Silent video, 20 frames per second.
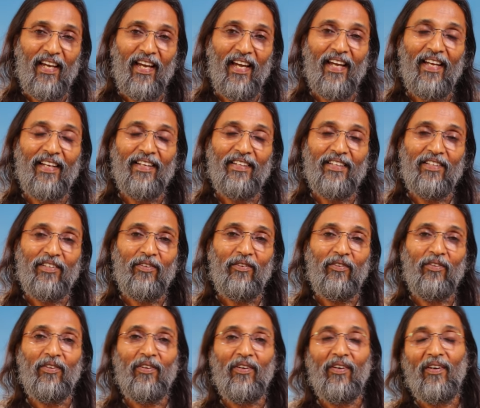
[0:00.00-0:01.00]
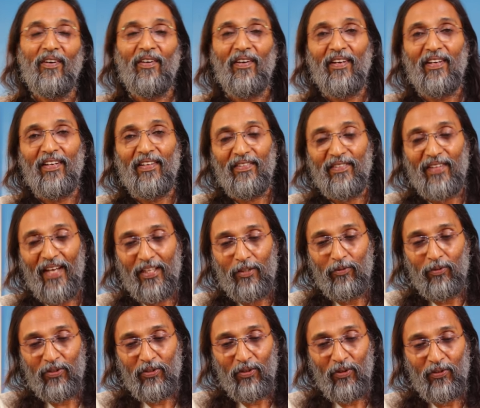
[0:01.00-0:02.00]
And
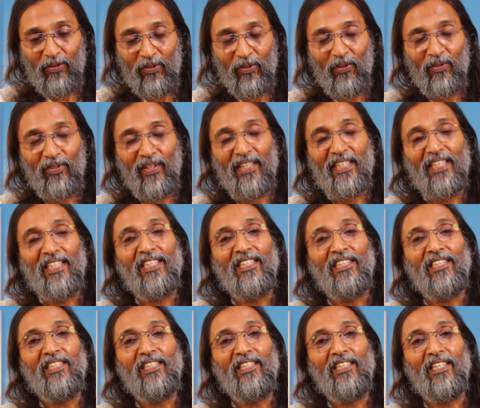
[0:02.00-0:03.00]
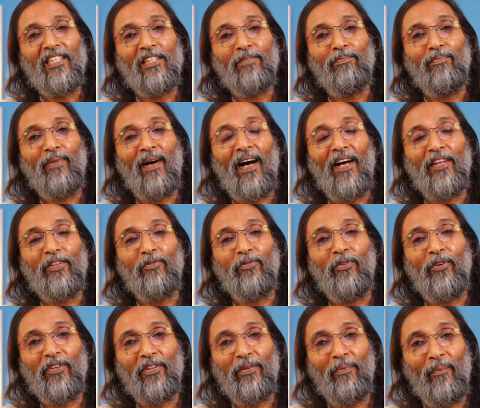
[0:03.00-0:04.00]
that was also the easier path
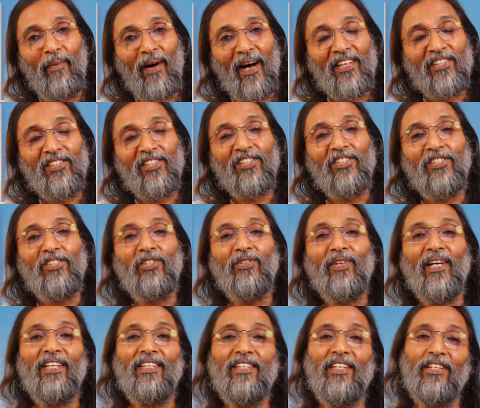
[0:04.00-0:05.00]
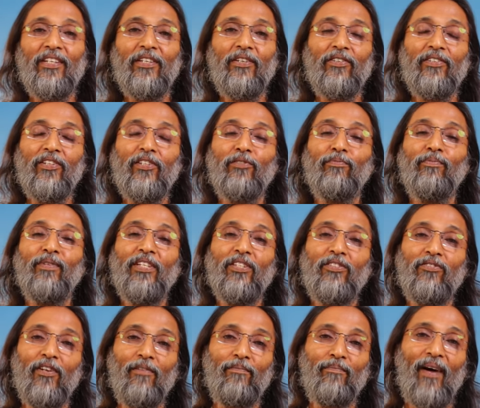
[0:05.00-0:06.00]
for the masses to enter into the
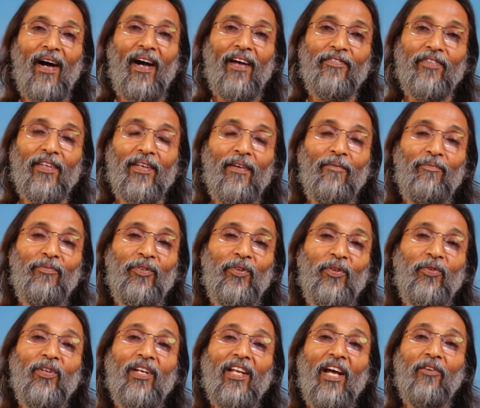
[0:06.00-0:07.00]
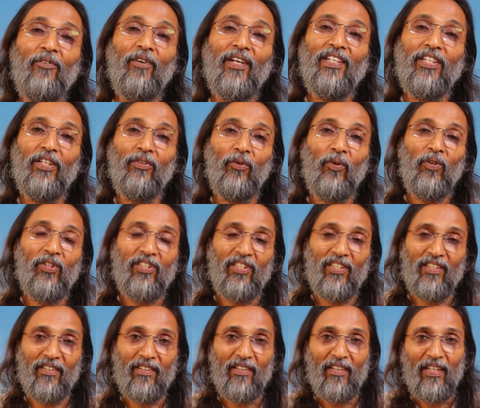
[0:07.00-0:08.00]
spiritual path through love and
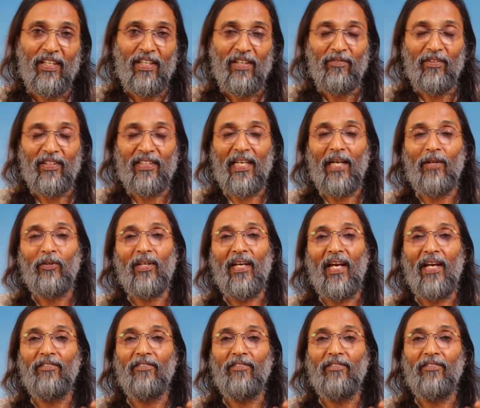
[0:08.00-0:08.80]
devotion without